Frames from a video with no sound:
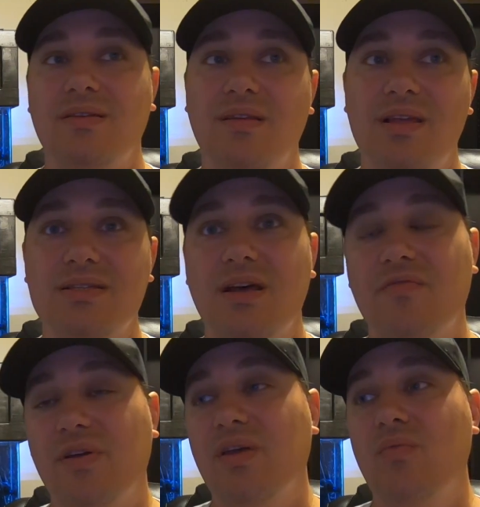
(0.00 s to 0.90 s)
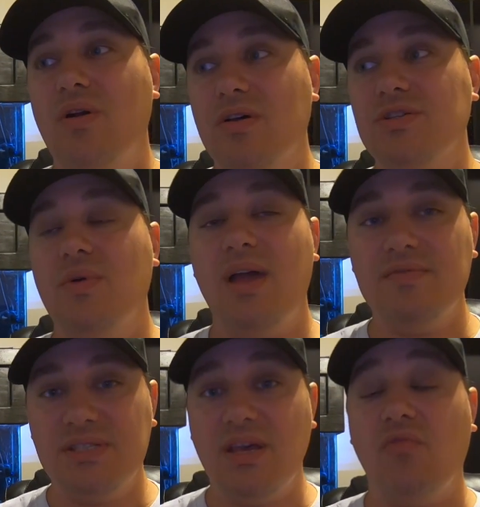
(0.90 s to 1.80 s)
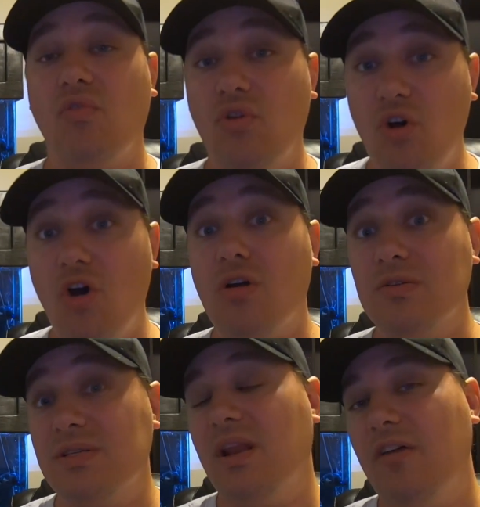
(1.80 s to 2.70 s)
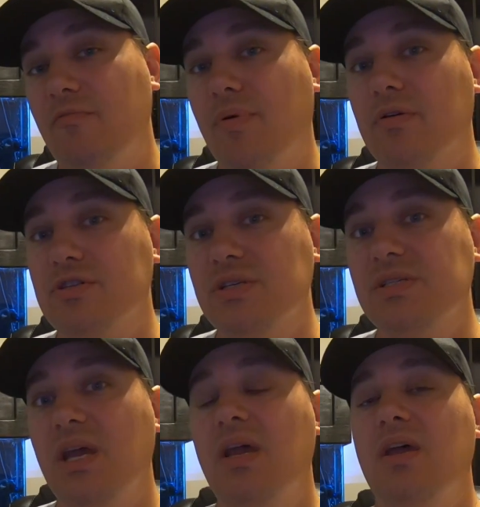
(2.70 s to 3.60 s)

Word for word: and let's not forget, we also have several cars that I've purchased